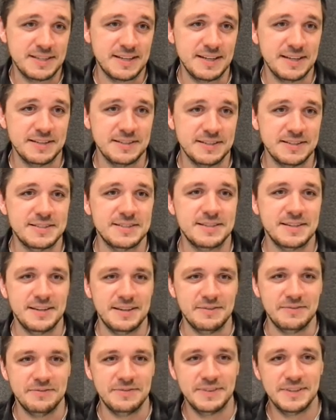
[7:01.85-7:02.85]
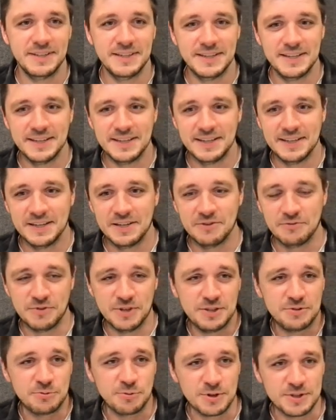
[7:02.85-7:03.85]
scientists have
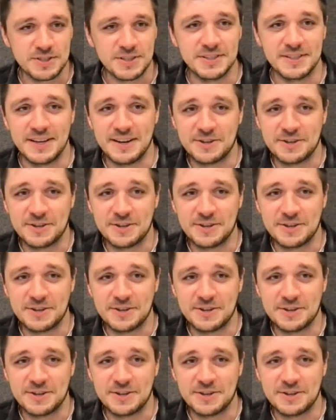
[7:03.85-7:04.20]
resources